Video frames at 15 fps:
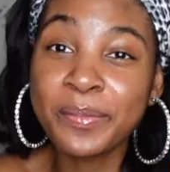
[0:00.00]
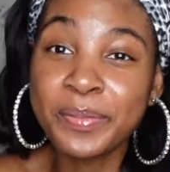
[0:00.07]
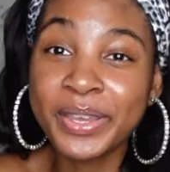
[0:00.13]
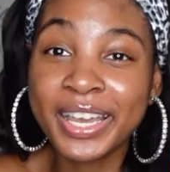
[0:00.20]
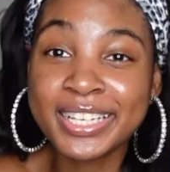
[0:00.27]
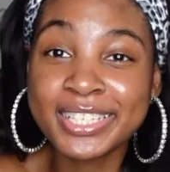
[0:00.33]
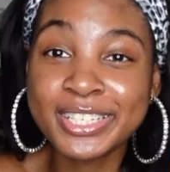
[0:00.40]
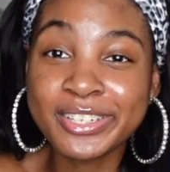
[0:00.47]
you
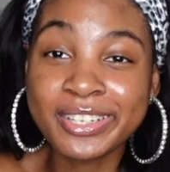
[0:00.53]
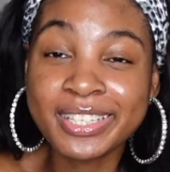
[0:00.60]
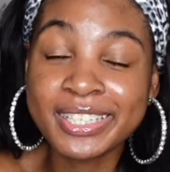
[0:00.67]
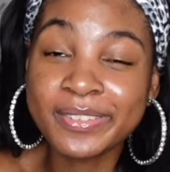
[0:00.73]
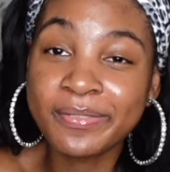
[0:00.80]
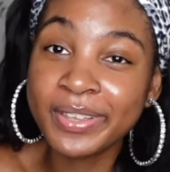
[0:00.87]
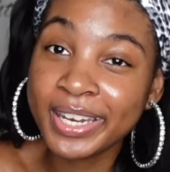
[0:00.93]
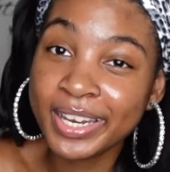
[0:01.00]
guys enjoyed this
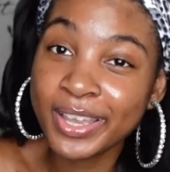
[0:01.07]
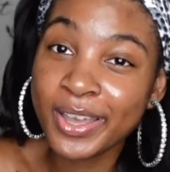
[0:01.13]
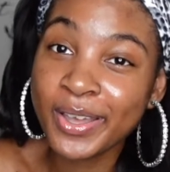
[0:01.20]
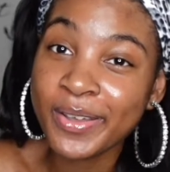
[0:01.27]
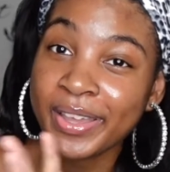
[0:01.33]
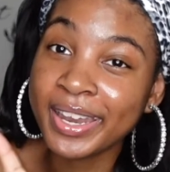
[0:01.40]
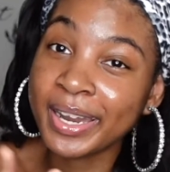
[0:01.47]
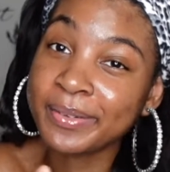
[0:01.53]
video
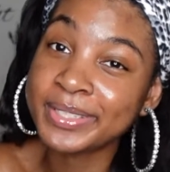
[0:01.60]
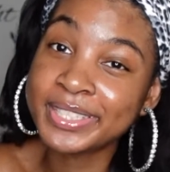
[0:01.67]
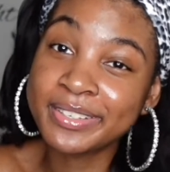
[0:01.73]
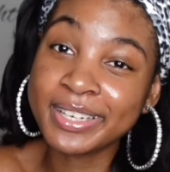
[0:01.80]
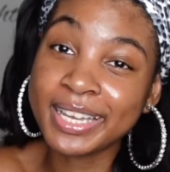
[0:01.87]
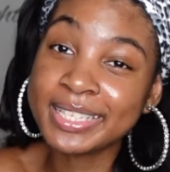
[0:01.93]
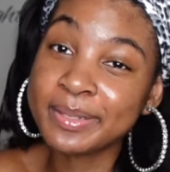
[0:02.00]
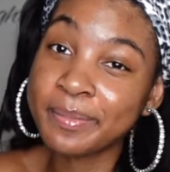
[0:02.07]
and I'll see you
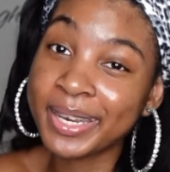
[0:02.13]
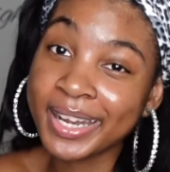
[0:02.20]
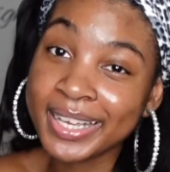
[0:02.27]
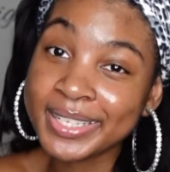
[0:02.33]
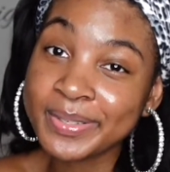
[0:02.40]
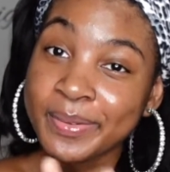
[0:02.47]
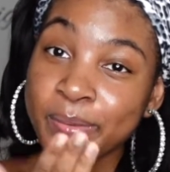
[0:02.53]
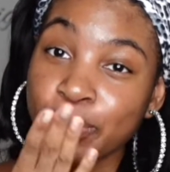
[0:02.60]
guys in my
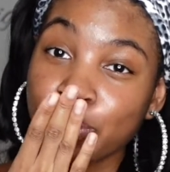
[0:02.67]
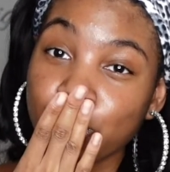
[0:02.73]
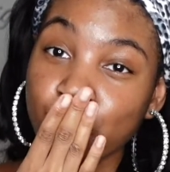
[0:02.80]
next one.